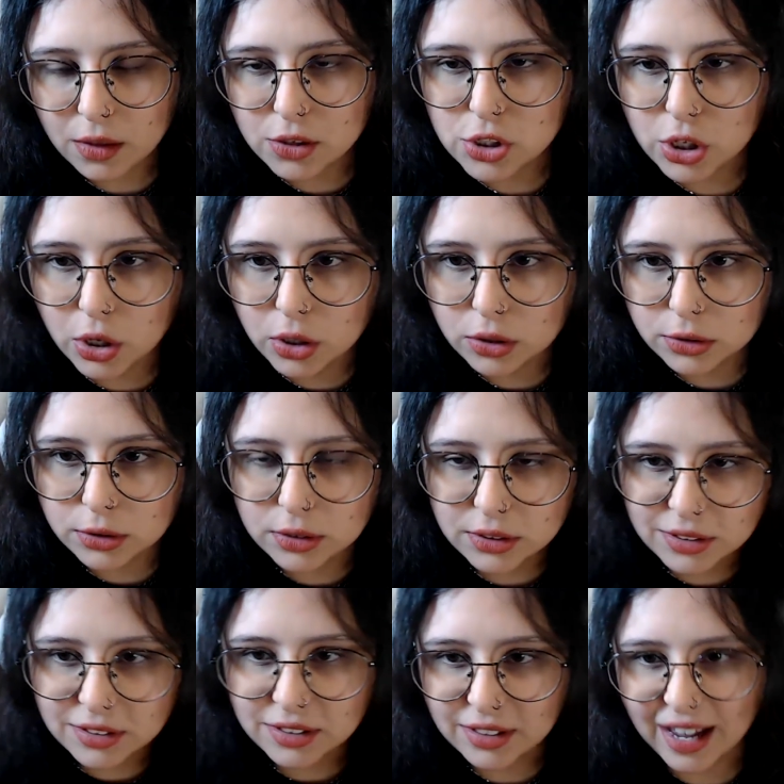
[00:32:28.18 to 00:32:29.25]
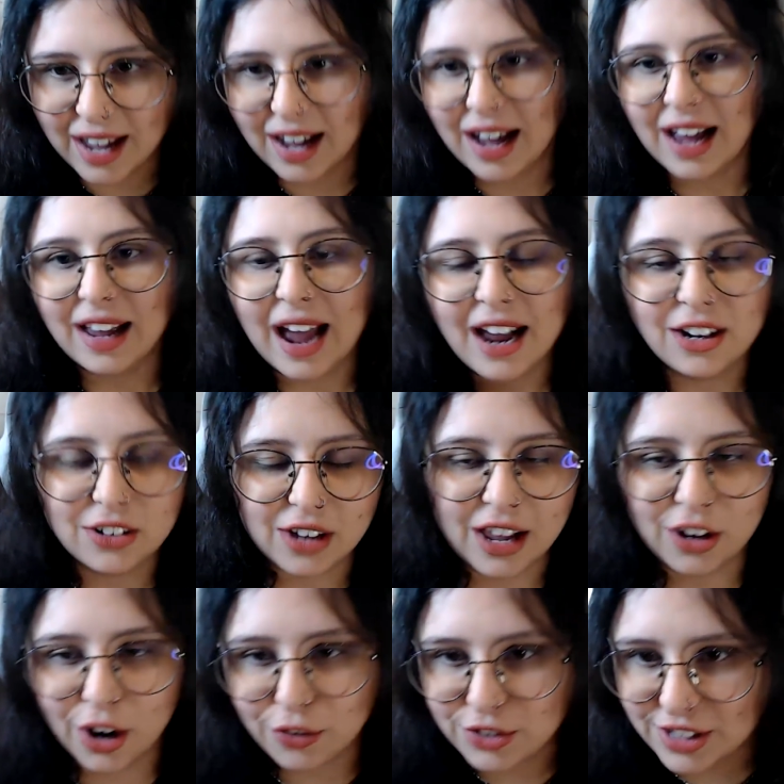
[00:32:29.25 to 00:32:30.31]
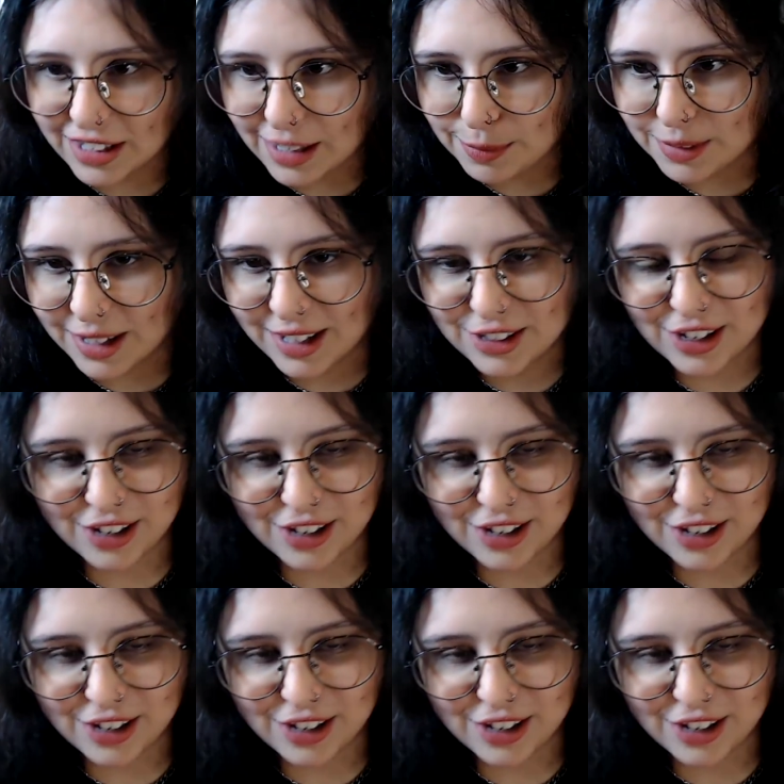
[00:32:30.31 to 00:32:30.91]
So yeah, I love TLA plus.